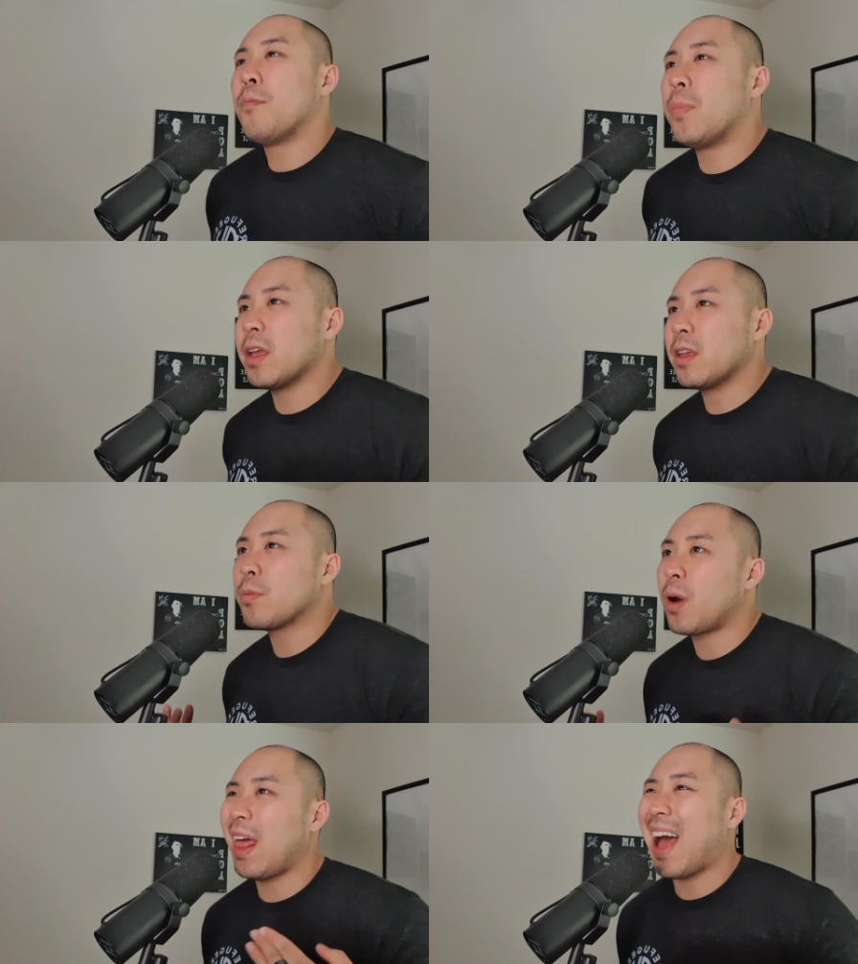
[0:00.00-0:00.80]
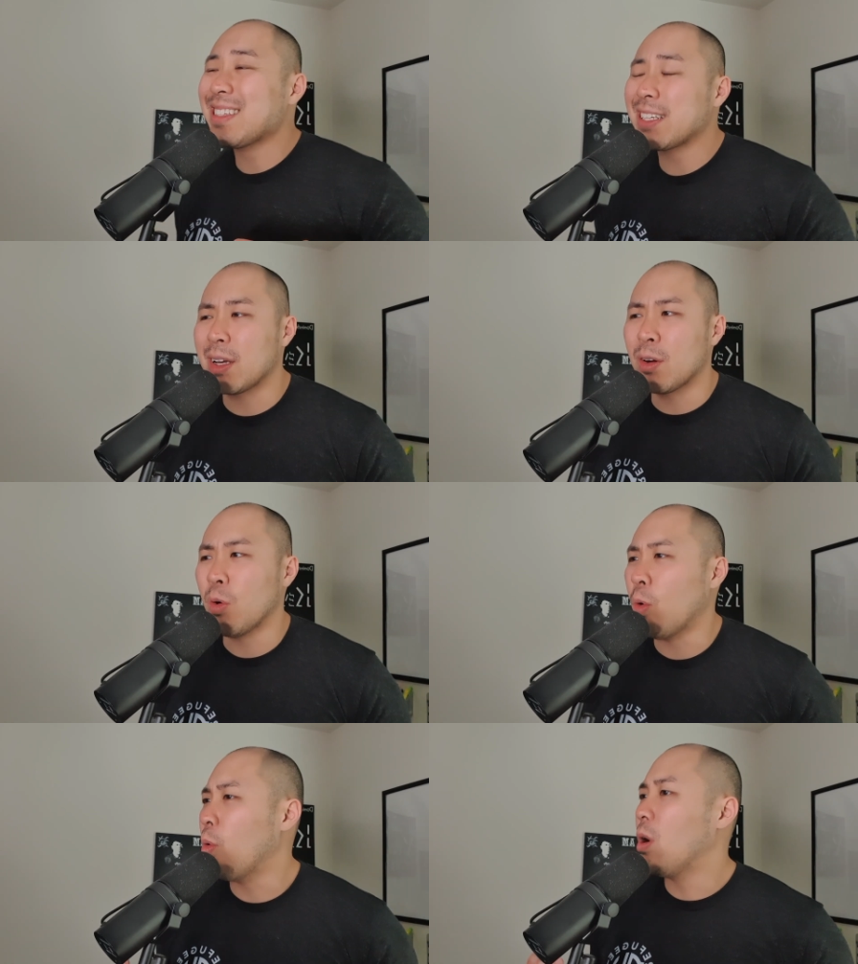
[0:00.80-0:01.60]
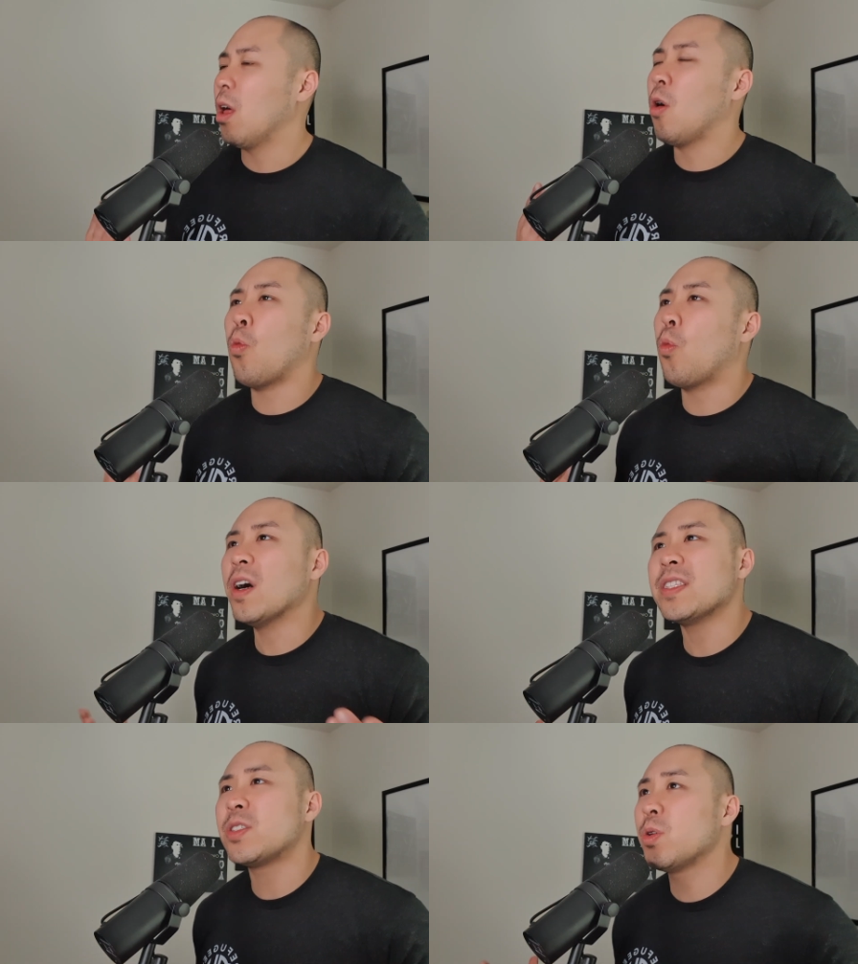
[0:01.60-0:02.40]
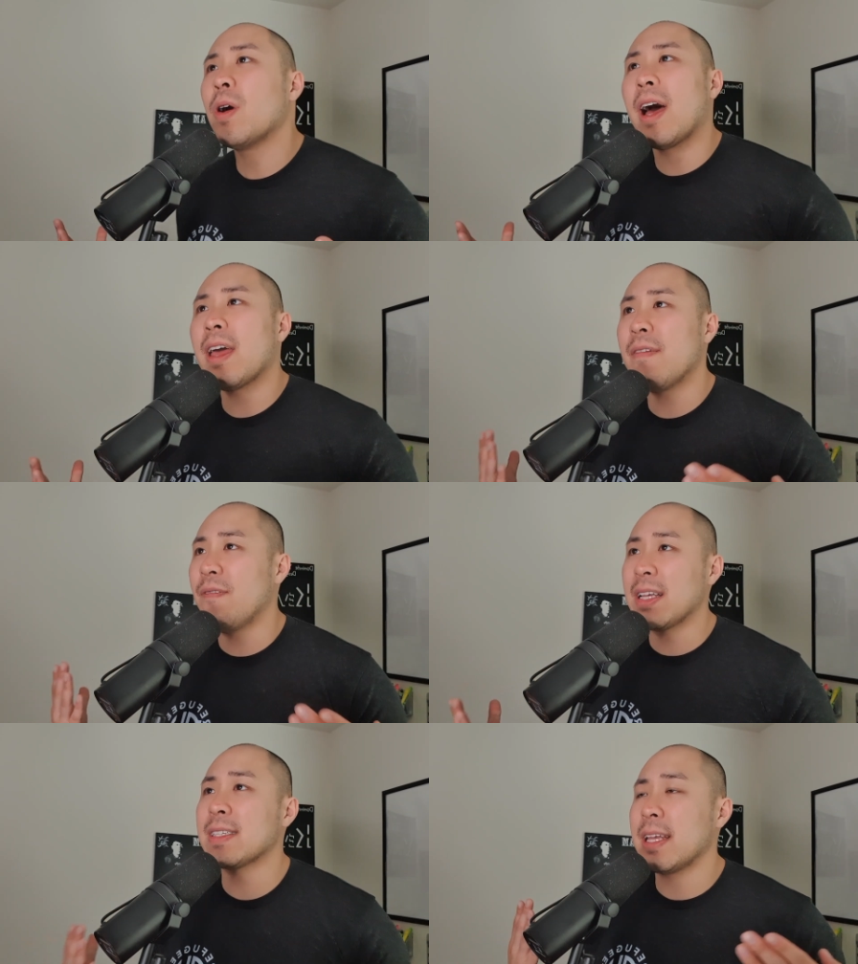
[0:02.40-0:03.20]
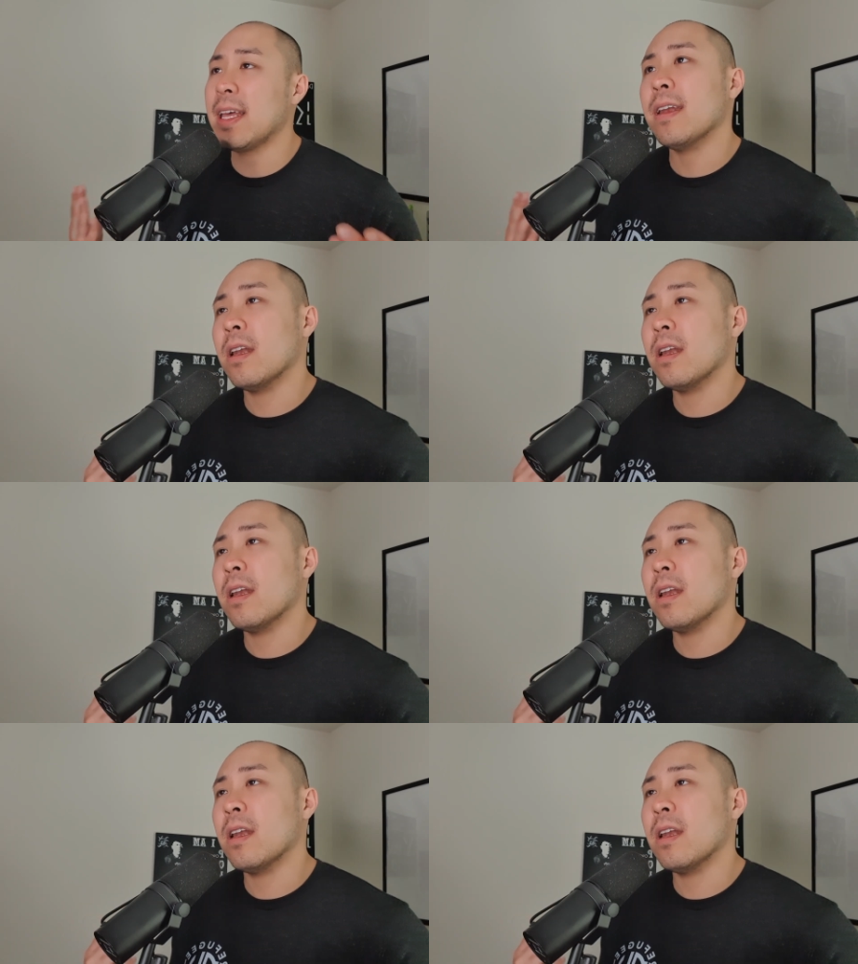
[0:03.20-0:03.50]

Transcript: But you're probably asking, well, what do I invest in?